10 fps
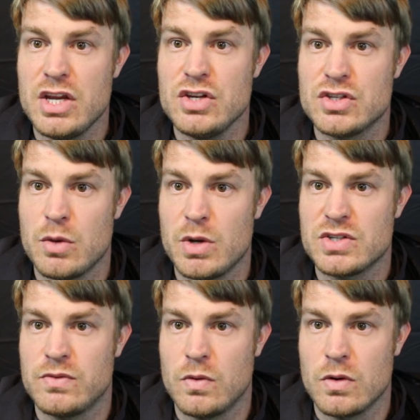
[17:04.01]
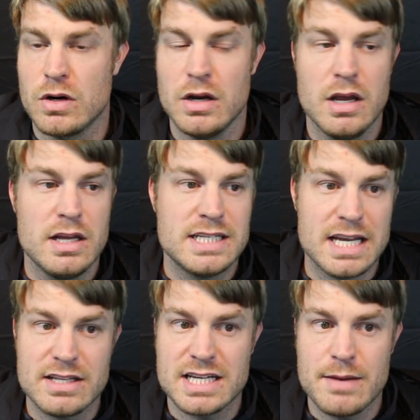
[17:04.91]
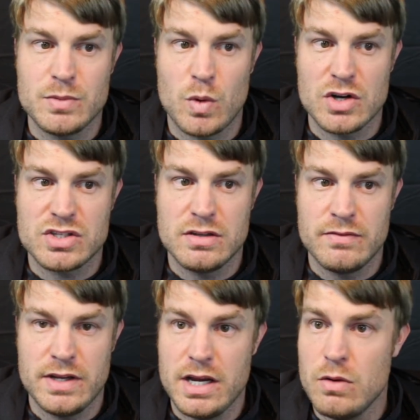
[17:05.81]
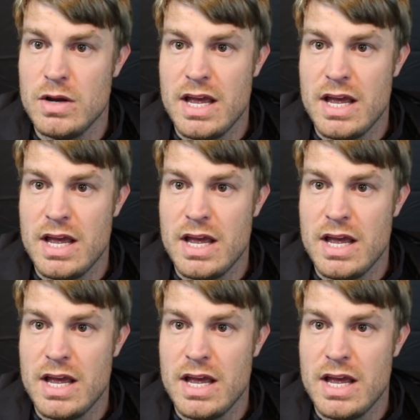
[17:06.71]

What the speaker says: you so much for taking the time to watch the video.